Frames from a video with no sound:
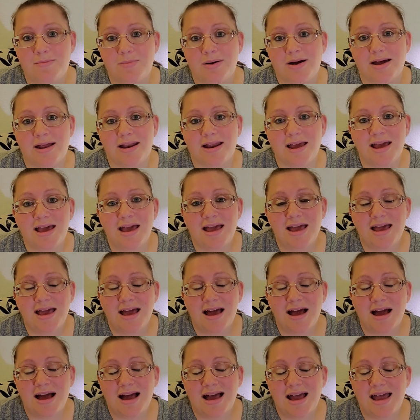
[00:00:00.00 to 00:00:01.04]
But
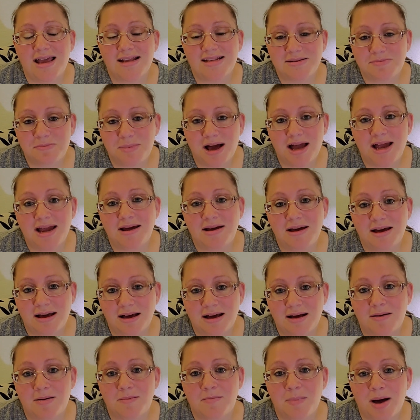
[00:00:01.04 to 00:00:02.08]
it's my
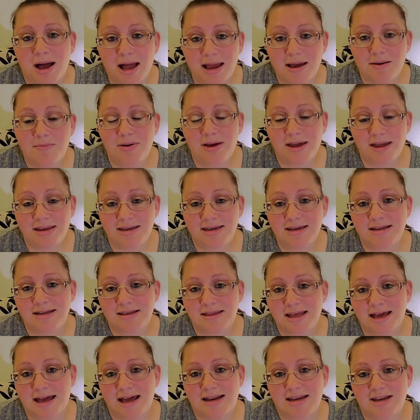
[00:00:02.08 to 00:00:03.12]
opinion that